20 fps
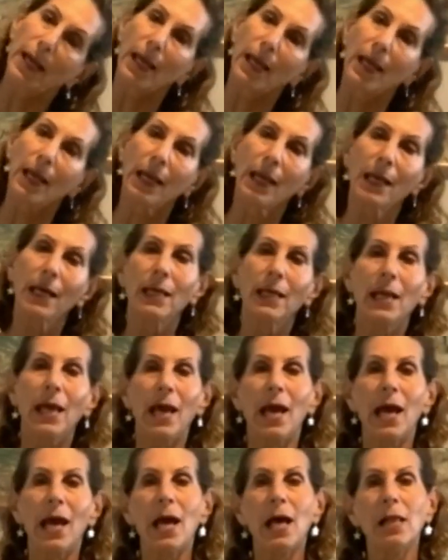
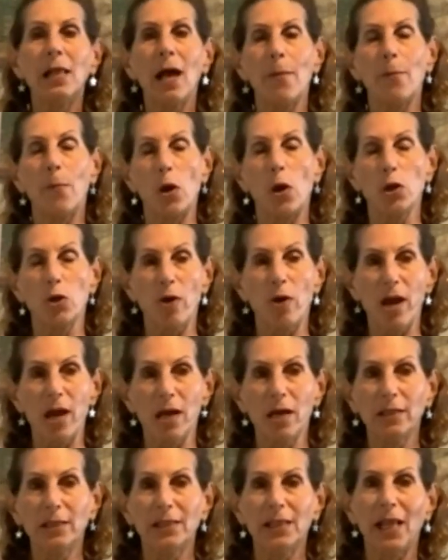Inhale up. Are your
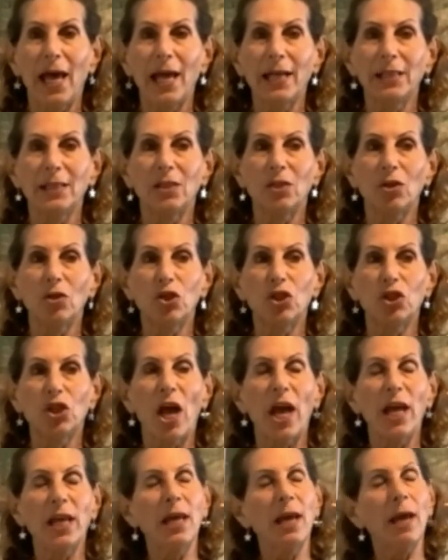headlights still
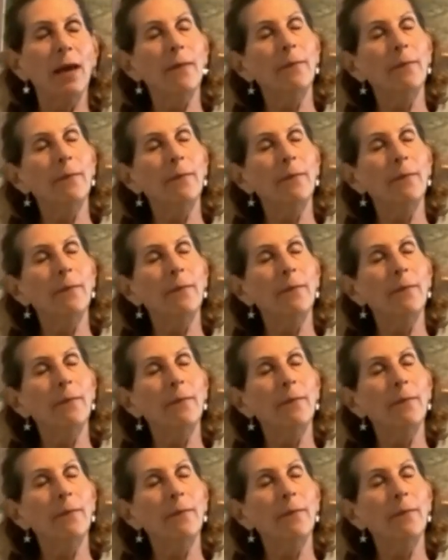shining?